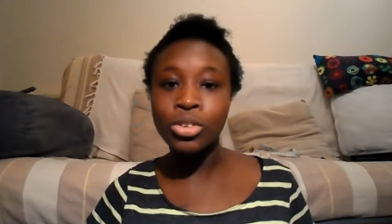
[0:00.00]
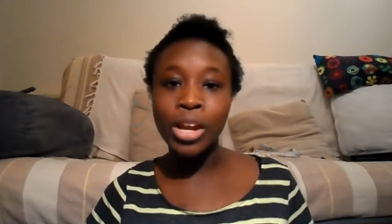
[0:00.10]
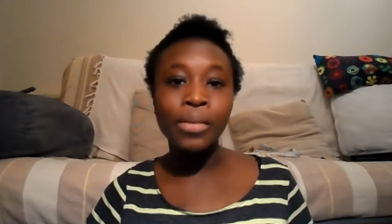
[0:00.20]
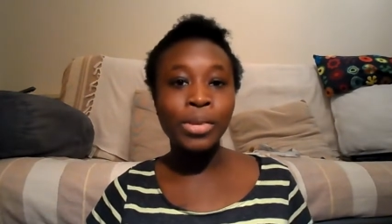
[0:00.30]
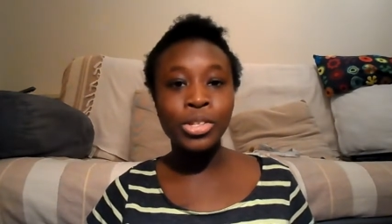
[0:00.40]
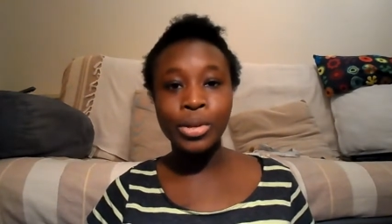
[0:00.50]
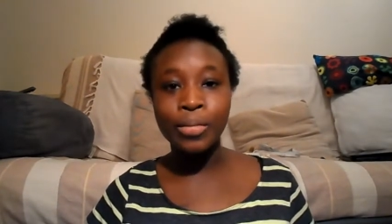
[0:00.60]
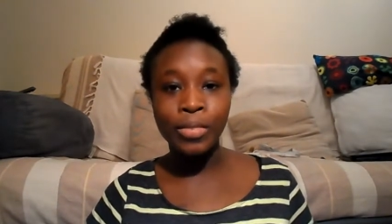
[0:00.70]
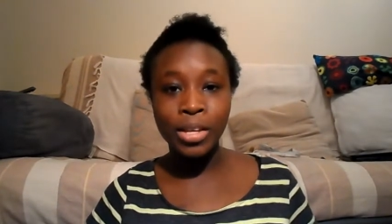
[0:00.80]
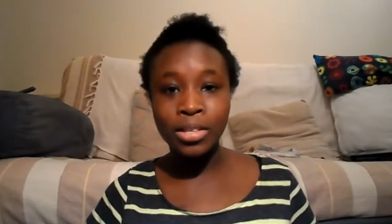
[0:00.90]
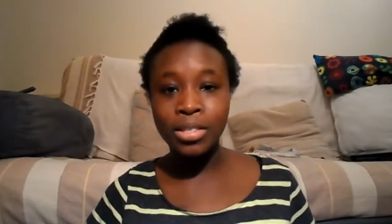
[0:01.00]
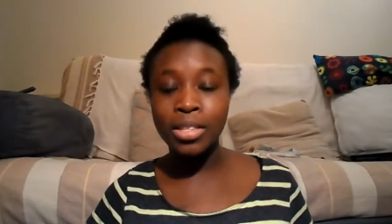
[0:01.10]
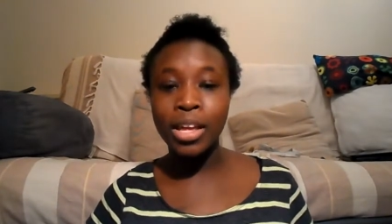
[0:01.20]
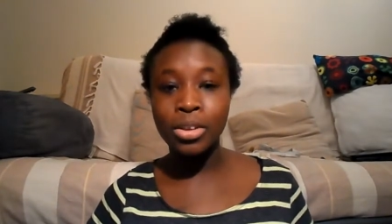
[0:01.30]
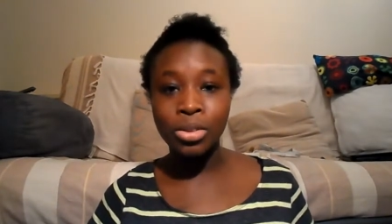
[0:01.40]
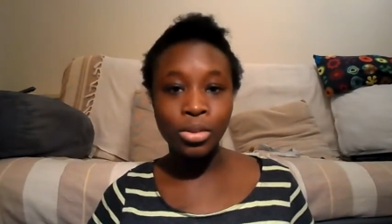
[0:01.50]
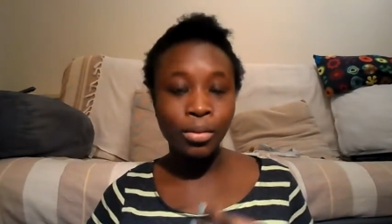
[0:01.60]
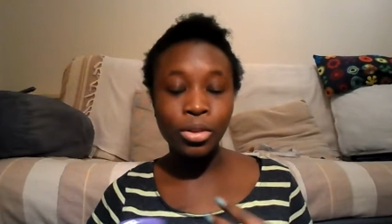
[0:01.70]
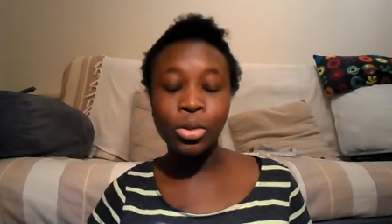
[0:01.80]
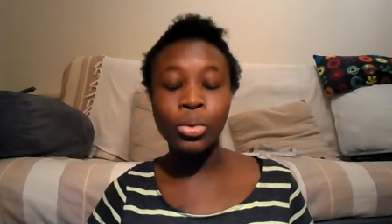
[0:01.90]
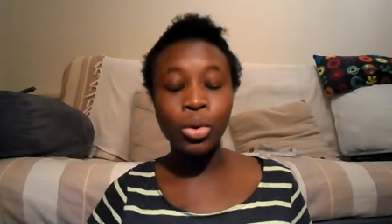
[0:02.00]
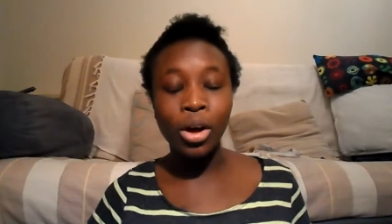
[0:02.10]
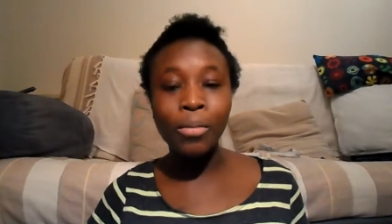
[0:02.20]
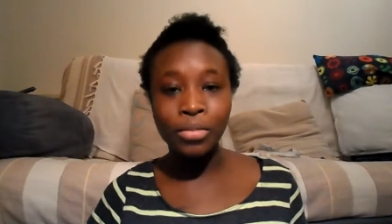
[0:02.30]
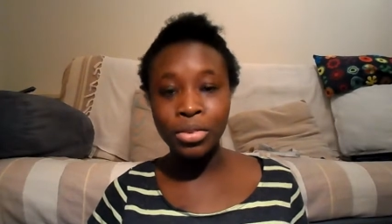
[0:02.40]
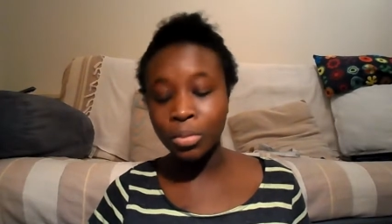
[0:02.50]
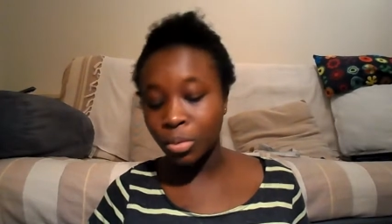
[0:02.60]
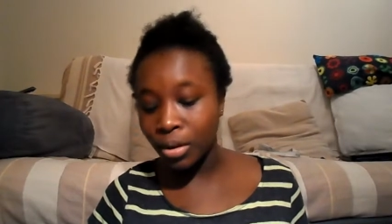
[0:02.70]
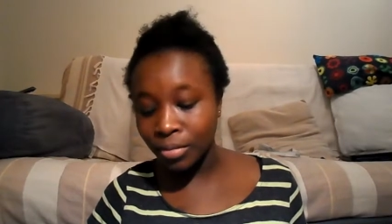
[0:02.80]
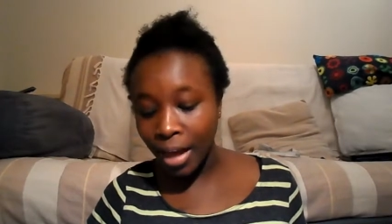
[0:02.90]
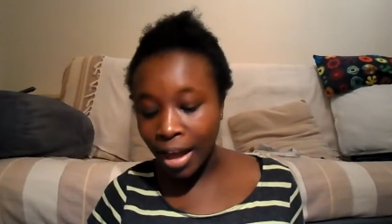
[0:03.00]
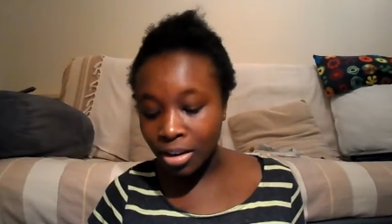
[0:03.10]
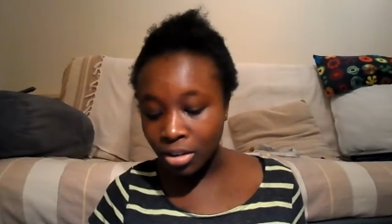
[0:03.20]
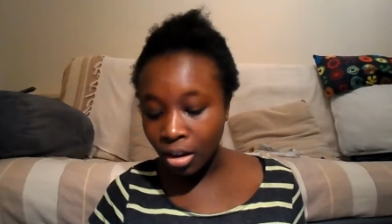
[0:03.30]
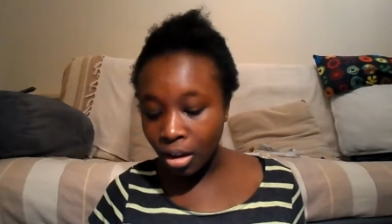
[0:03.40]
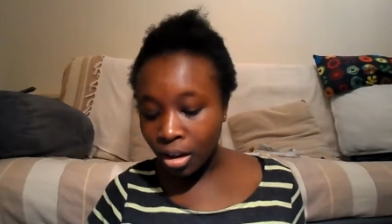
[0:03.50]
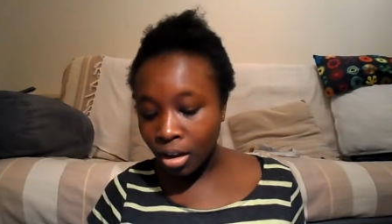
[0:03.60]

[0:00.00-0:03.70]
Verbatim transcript: generally doing things that you're not comfortable with. And